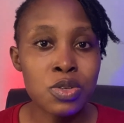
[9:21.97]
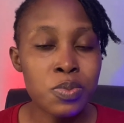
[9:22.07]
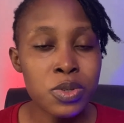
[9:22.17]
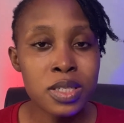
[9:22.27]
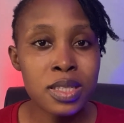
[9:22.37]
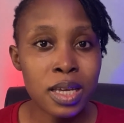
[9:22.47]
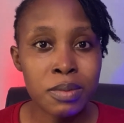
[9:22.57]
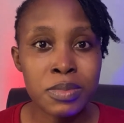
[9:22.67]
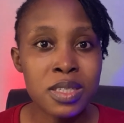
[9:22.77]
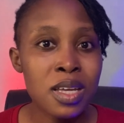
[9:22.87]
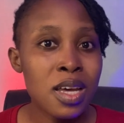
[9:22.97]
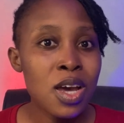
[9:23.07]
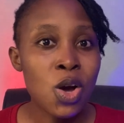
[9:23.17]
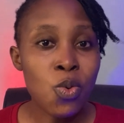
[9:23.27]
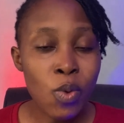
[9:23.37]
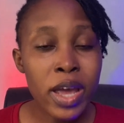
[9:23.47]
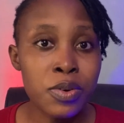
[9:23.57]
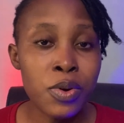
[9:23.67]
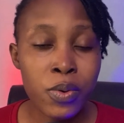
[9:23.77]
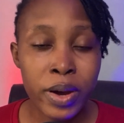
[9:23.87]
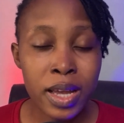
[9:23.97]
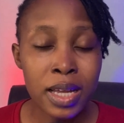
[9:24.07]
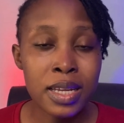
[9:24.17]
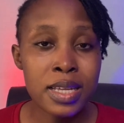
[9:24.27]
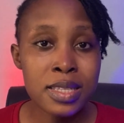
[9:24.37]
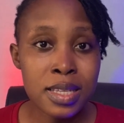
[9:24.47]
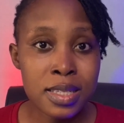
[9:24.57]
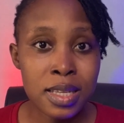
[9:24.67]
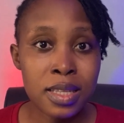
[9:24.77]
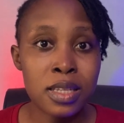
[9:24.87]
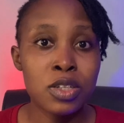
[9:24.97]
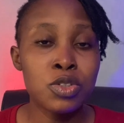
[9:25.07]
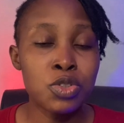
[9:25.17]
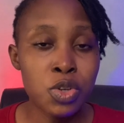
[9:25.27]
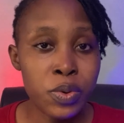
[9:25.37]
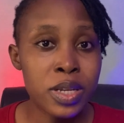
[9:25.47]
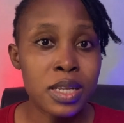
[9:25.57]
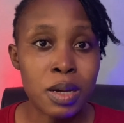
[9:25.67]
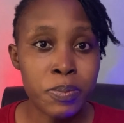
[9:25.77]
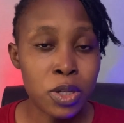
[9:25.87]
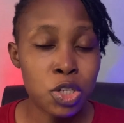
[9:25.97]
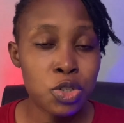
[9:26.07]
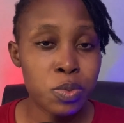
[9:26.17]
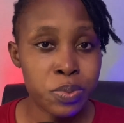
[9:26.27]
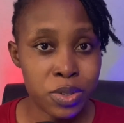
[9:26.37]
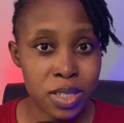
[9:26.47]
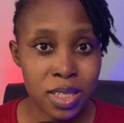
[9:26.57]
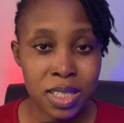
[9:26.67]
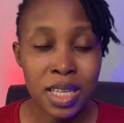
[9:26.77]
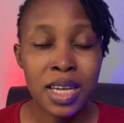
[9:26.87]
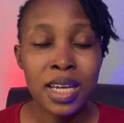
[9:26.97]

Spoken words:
So most times when require an SSN during the application process,